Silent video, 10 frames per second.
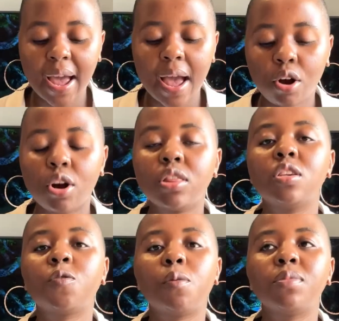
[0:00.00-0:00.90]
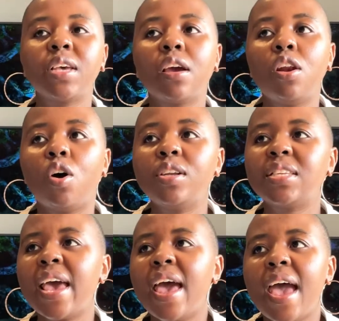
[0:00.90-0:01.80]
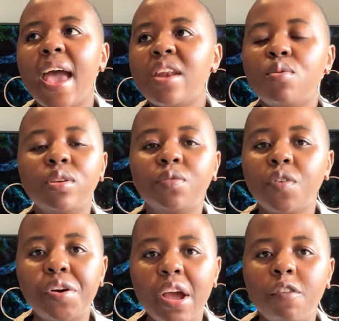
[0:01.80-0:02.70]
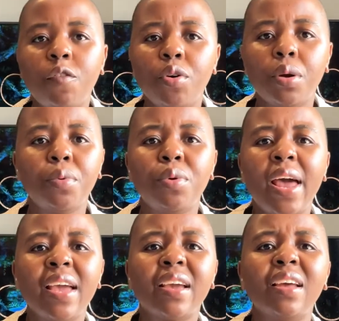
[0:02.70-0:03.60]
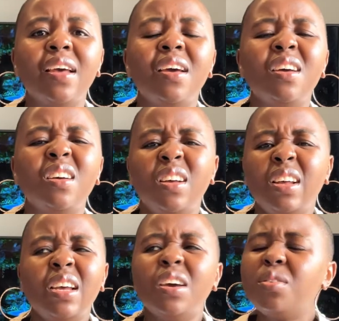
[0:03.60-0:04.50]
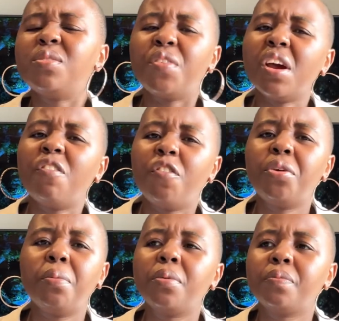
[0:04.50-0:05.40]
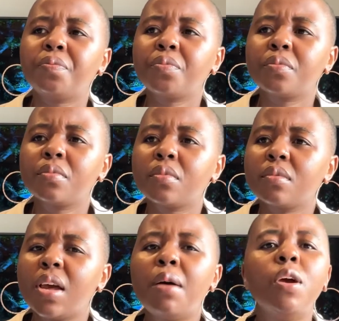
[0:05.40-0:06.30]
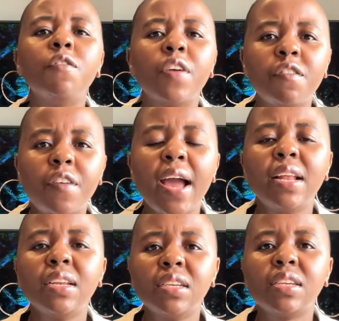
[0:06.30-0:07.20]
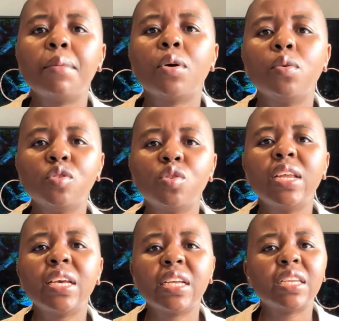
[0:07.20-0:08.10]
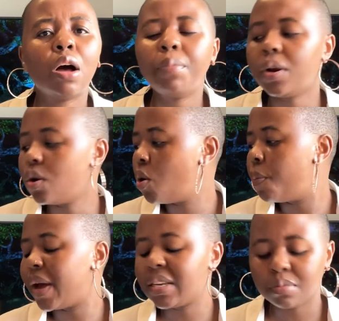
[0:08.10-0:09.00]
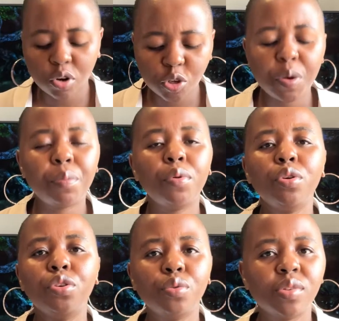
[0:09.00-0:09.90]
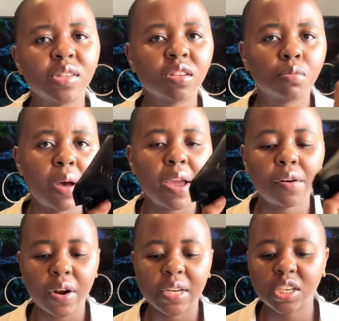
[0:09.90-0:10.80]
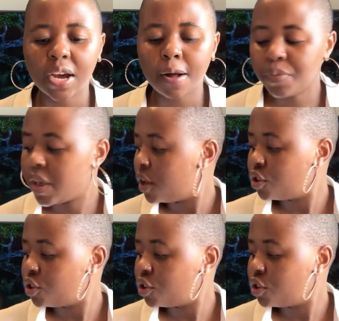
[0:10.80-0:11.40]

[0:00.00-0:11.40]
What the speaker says: I got this from Take a Lot, and it was very affordable. It was very affordable. If I find it, I'm going to link it down below, but most people use this mic right here.